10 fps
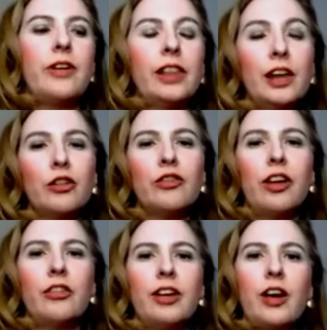later
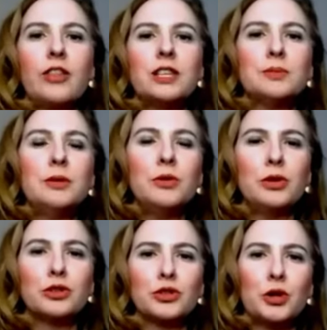found out these
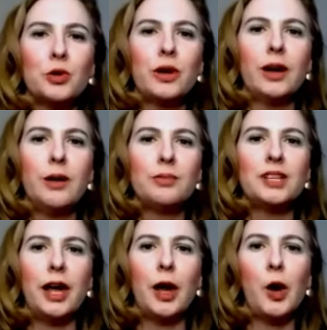people are showing up
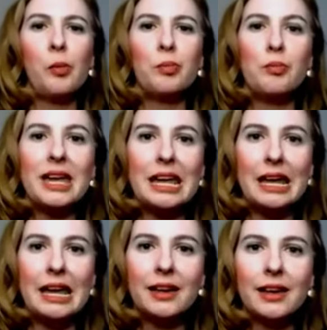to help
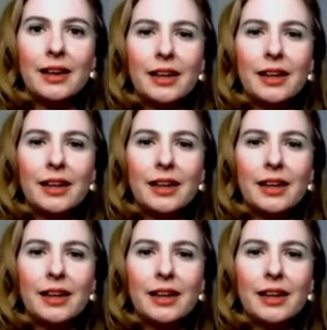me.